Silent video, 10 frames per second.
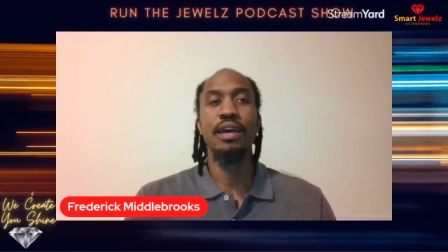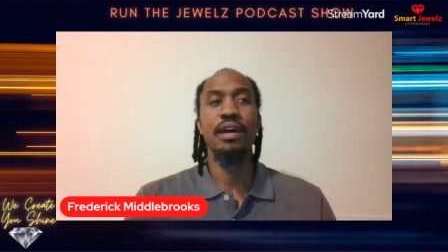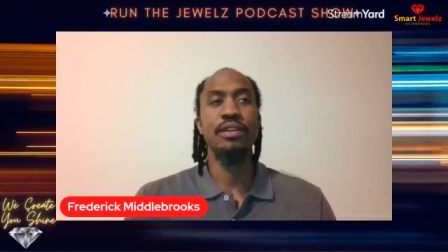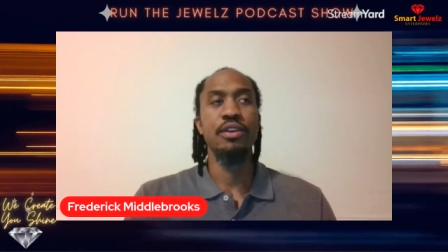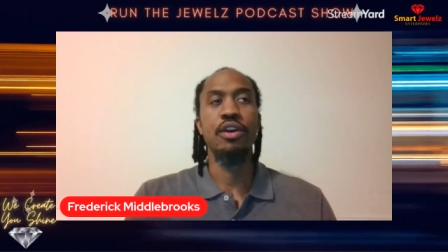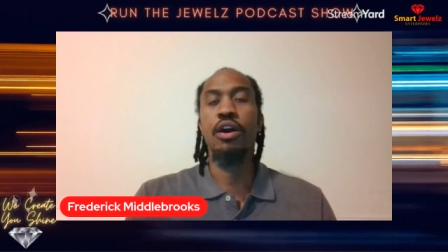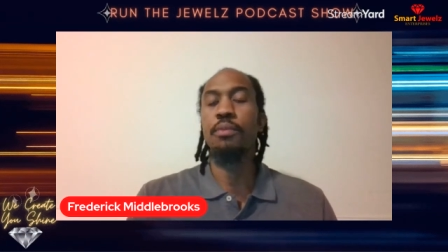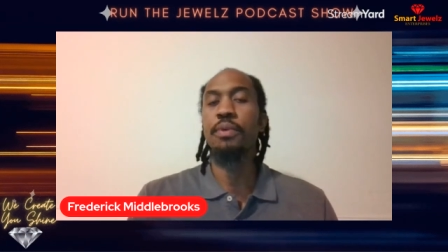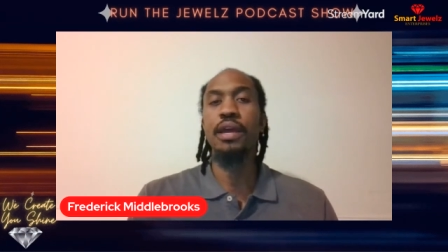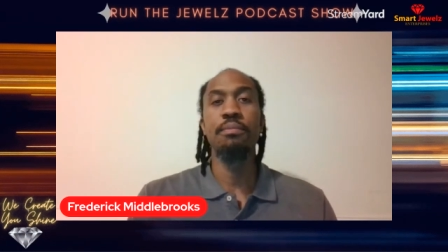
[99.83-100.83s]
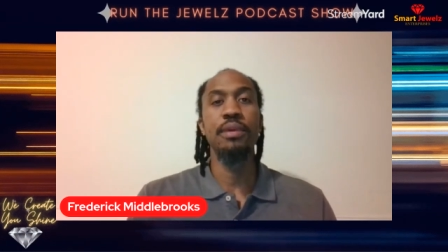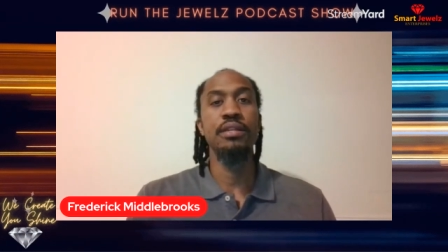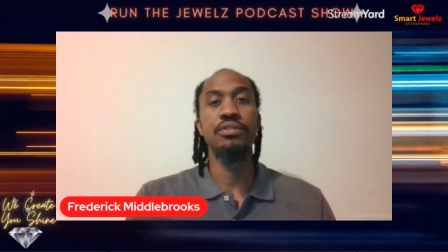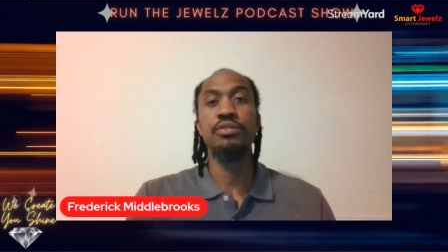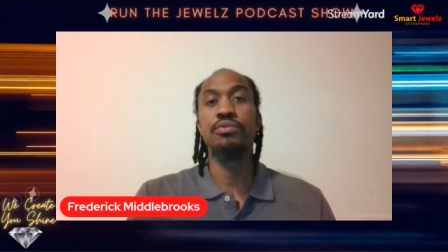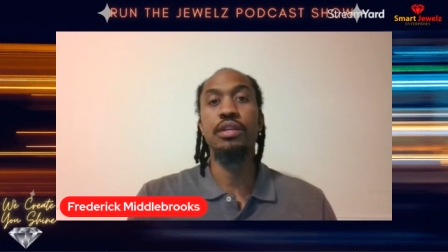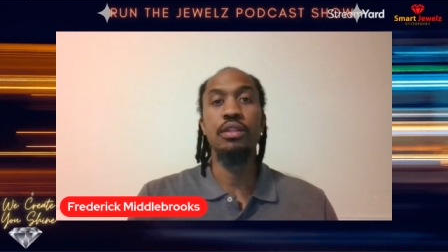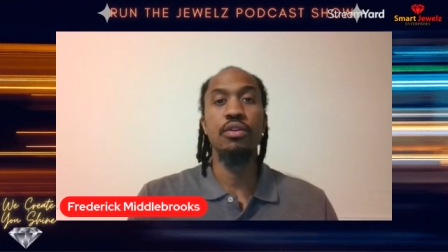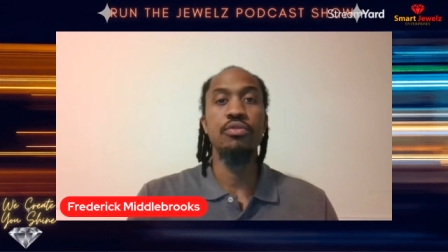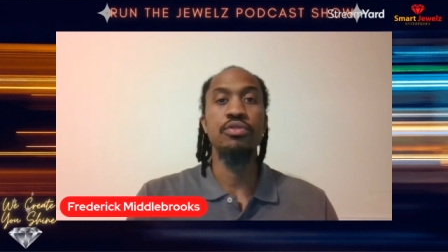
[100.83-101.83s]
your car payments, student
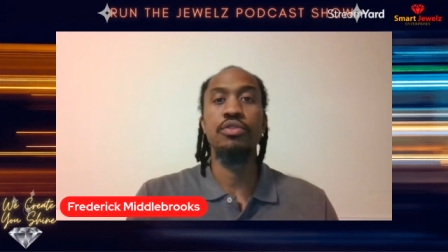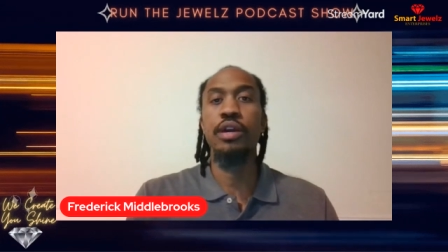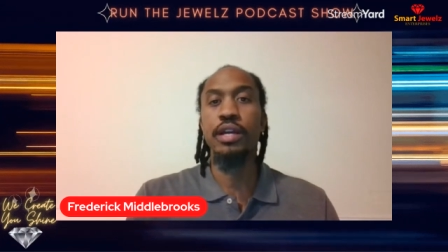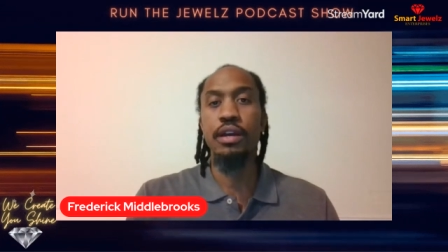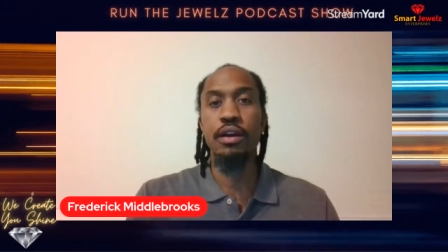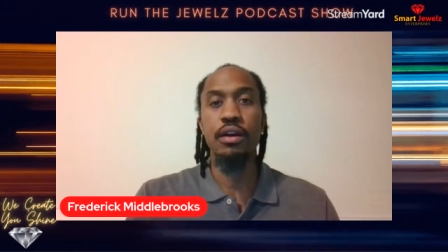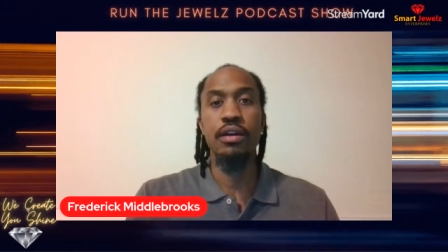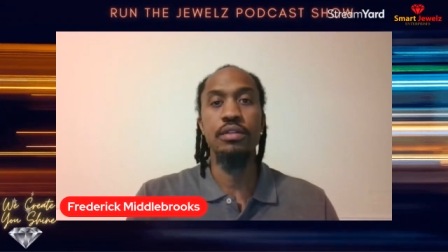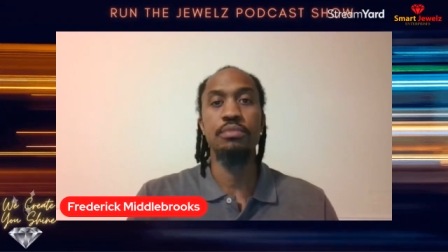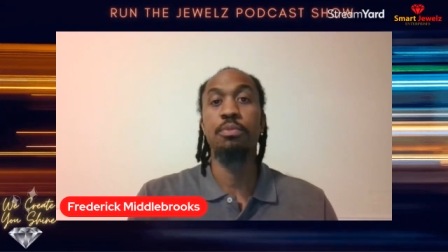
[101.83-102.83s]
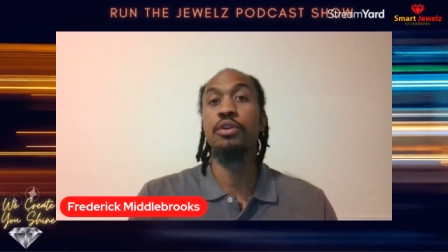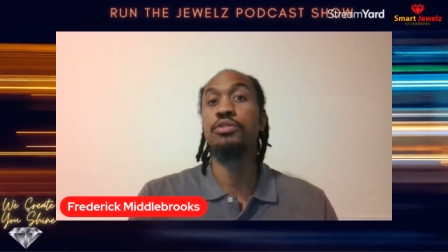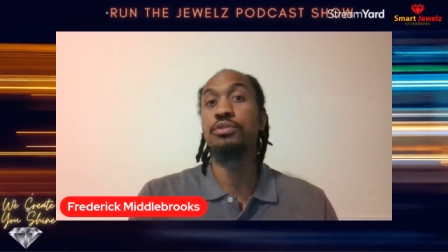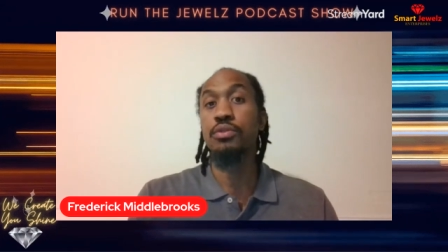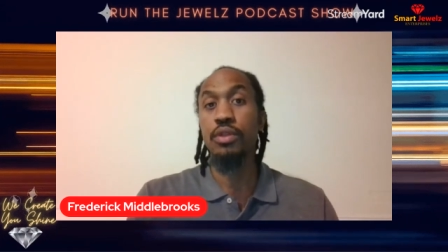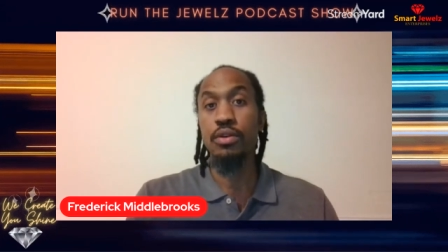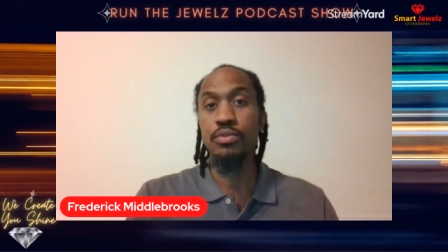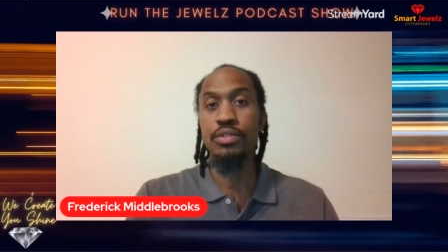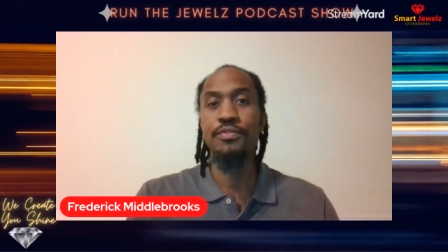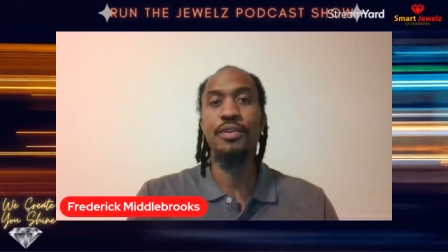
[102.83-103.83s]
loans, credit cards, personal
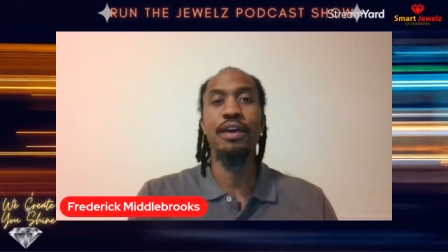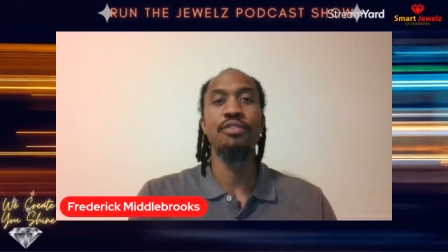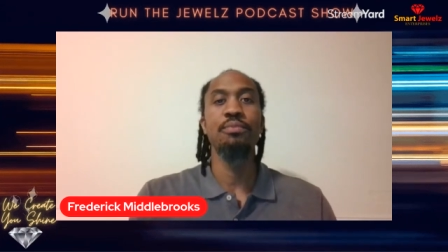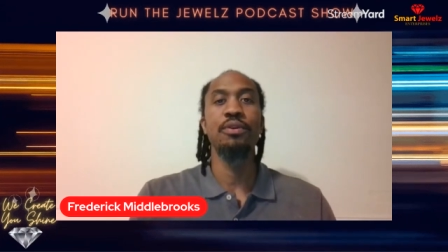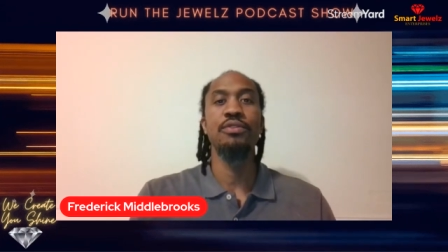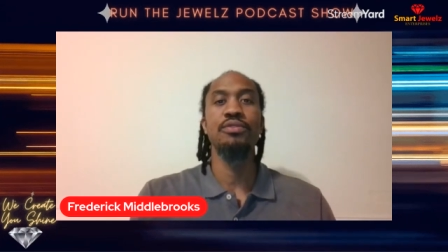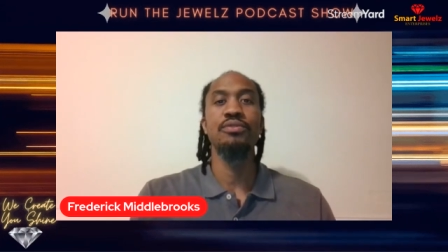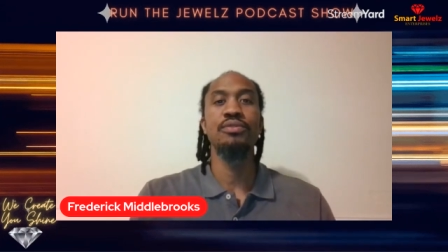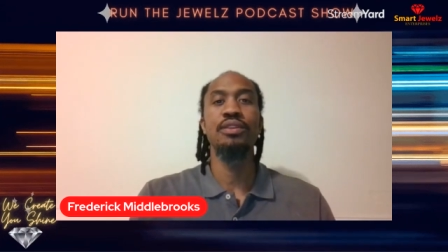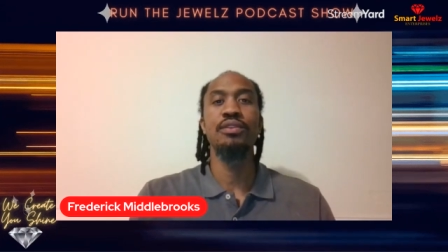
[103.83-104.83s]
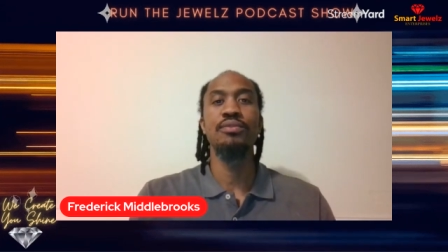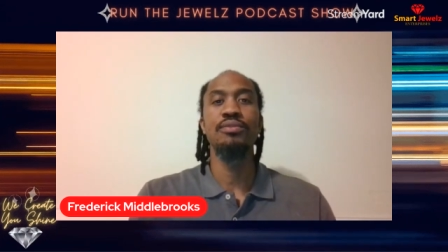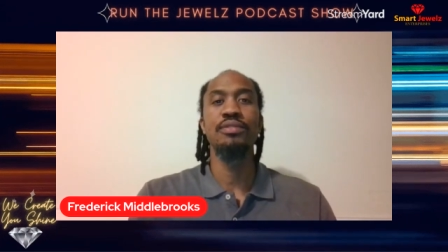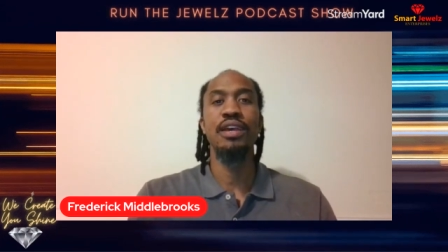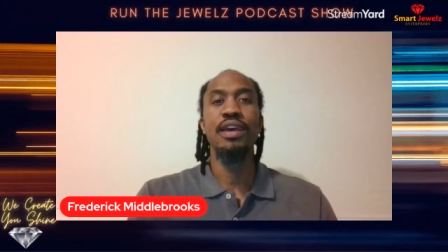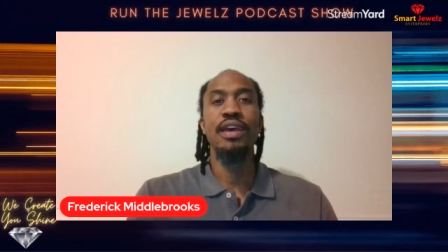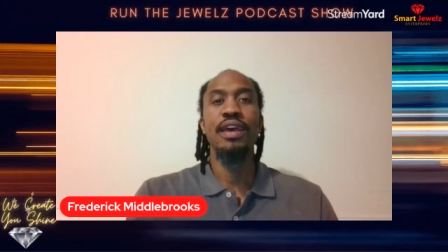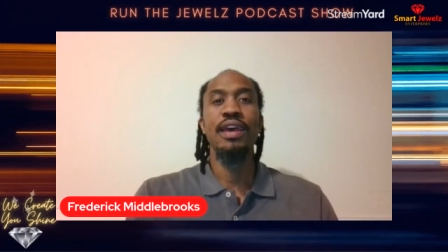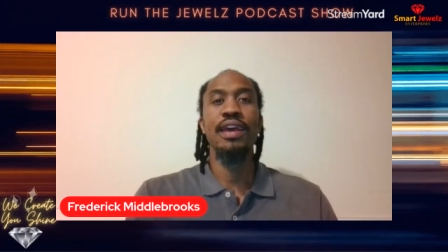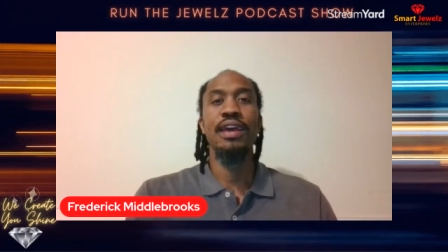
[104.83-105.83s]
loans, if you have any personal loans.
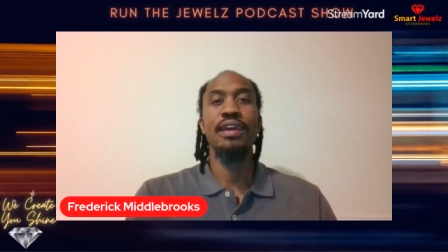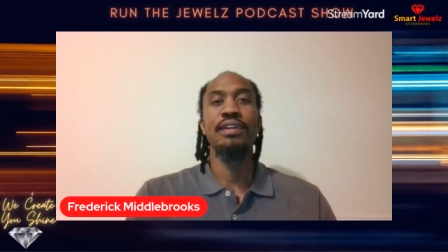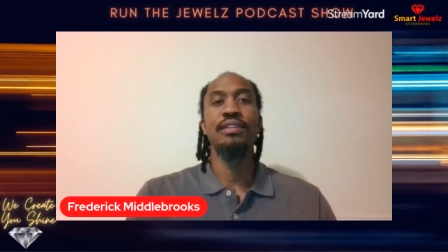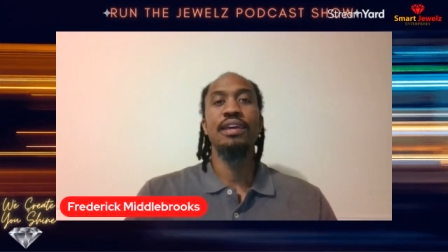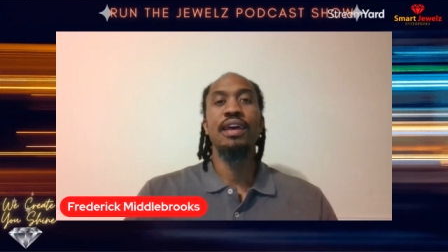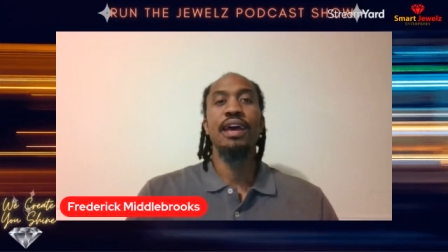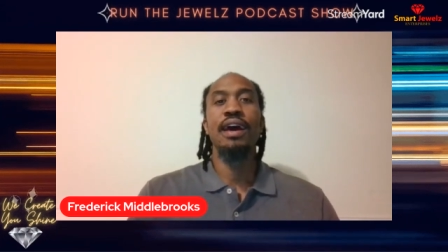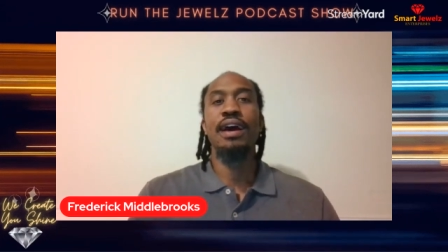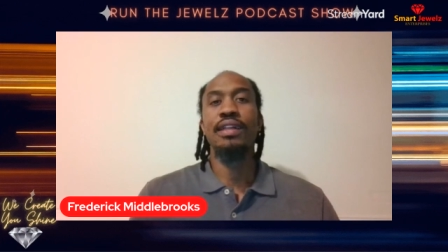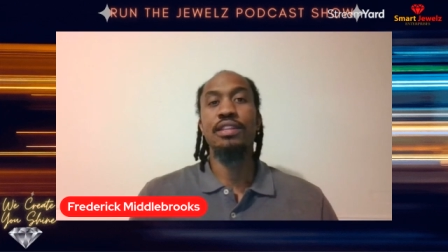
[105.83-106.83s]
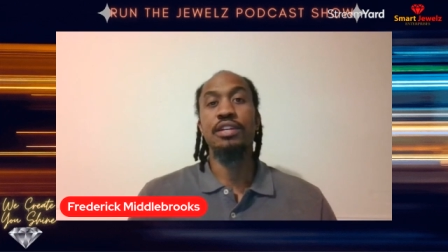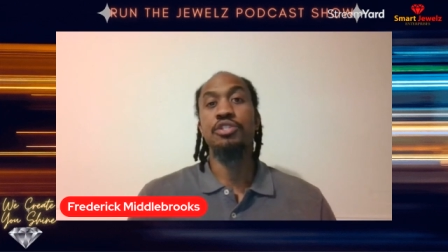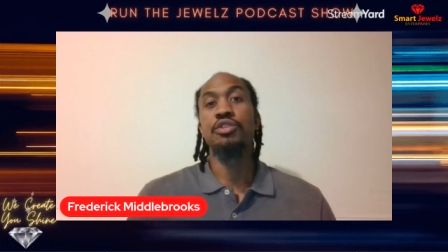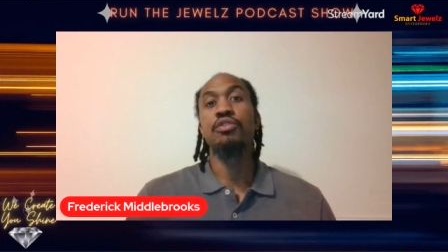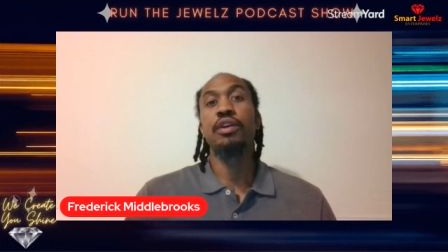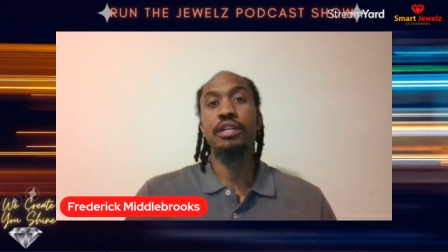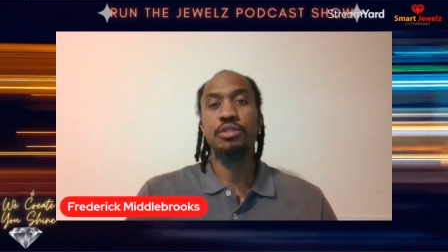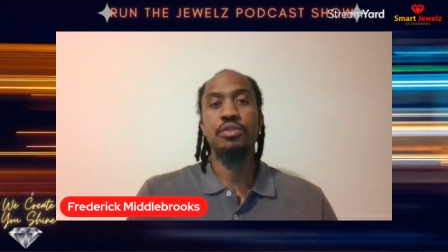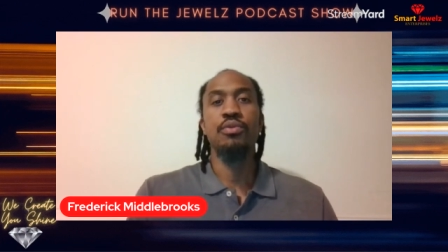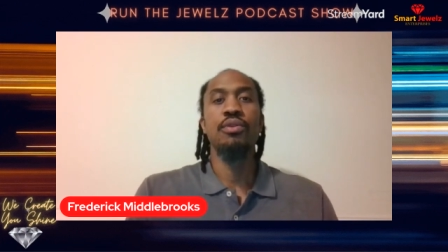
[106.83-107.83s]
And I look at your credit
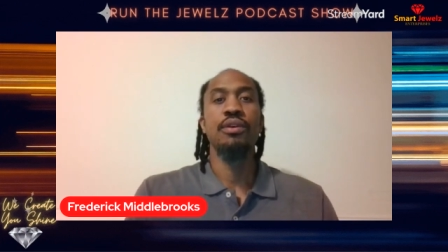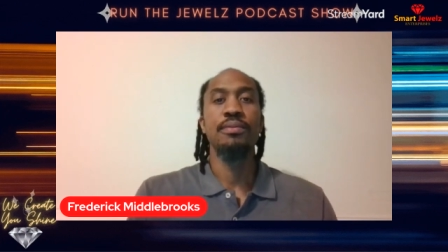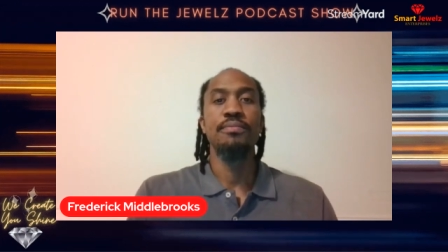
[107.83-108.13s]
score.